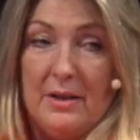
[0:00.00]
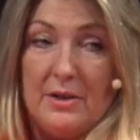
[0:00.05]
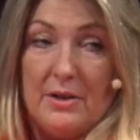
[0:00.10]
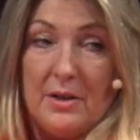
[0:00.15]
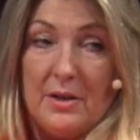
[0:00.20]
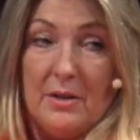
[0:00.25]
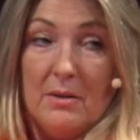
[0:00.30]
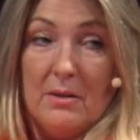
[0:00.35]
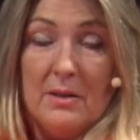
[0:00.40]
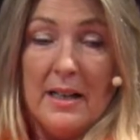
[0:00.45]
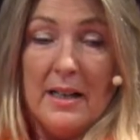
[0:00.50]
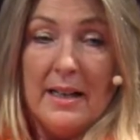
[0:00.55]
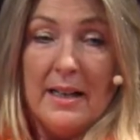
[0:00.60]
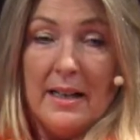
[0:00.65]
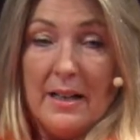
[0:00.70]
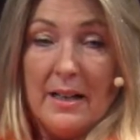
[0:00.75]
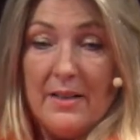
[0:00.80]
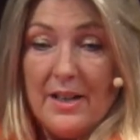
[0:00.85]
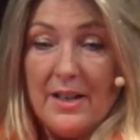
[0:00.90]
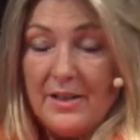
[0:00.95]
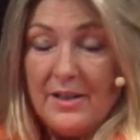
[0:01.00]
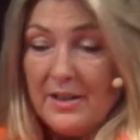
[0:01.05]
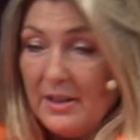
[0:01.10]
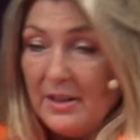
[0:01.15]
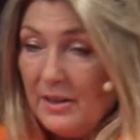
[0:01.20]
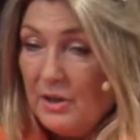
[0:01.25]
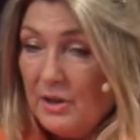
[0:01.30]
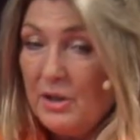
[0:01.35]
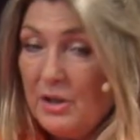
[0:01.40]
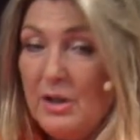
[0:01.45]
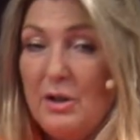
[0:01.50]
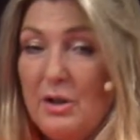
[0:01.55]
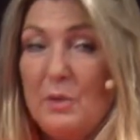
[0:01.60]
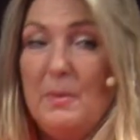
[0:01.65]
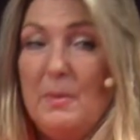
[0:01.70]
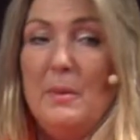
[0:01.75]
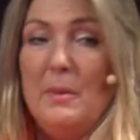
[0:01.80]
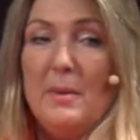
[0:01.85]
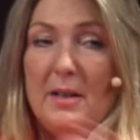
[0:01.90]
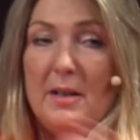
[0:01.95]
old, and they said, "Excuse
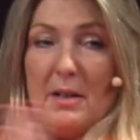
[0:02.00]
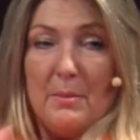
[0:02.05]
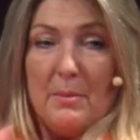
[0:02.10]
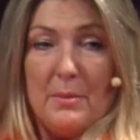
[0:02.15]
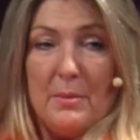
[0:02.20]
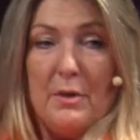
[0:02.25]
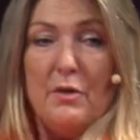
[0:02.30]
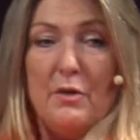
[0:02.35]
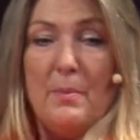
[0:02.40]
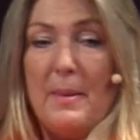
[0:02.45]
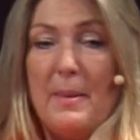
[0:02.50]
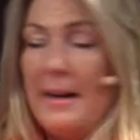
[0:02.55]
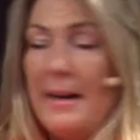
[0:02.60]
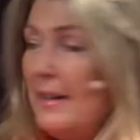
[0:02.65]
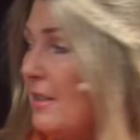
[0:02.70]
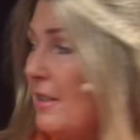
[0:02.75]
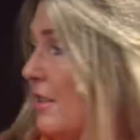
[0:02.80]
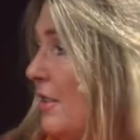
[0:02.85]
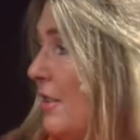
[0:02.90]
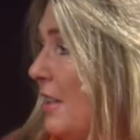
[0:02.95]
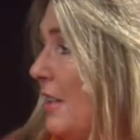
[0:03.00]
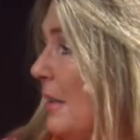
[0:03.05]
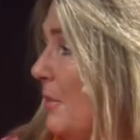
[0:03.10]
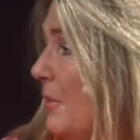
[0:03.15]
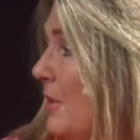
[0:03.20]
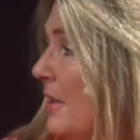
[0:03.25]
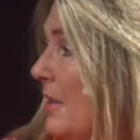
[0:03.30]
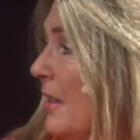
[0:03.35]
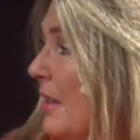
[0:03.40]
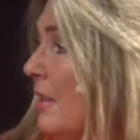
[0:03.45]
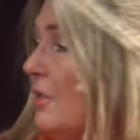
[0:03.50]
me, we're going to move back to Thebes and Luxor."